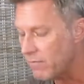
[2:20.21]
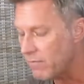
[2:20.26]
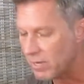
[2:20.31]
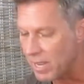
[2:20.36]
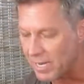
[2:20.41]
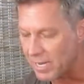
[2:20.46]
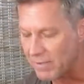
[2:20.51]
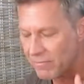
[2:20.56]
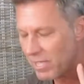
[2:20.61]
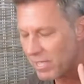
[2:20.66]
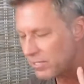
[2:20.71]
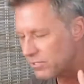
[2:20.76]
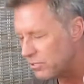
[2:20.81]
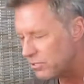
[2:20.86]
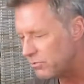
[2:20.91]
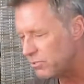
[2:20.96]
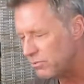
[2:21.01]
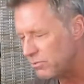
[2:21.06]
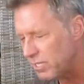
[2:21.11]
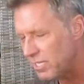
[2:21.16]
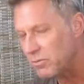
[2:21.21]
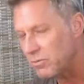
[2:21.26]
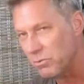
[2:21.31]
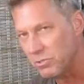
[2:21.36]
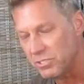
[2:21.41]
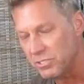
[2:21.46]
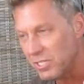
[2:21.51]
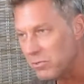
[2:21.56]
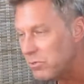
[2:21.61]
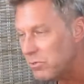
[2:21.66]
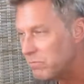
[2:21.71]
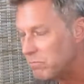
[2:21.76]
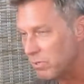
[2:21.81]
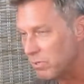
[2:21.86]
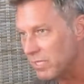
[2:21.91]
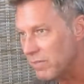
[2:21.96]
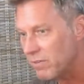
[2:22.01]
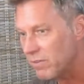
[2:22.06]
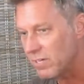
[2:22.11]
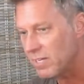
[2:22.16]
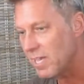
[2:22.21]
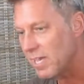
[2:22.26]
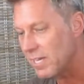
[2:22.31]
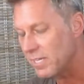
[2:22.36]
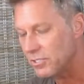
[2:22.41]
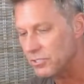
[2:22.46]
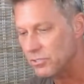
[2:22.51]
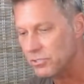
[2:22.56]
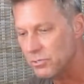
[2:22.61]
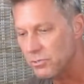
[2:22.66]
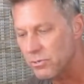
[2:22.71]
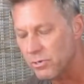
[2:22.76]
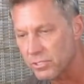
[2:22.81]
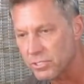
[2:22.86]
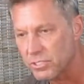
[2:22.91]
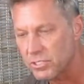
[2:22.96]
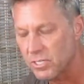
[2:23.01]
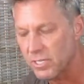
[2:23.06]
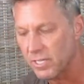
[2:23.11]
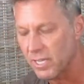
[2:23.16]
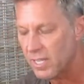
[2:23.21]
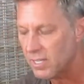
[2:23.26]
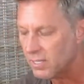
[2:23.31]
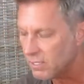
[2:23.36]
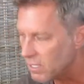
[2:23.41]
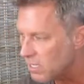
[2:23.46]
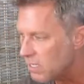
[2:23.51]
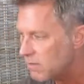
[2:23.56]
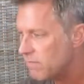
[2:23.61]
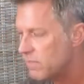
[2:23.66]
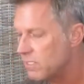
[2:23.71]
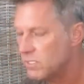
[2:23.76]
And I've got two unique ones. The other one, believe it or not, is New York City. I love the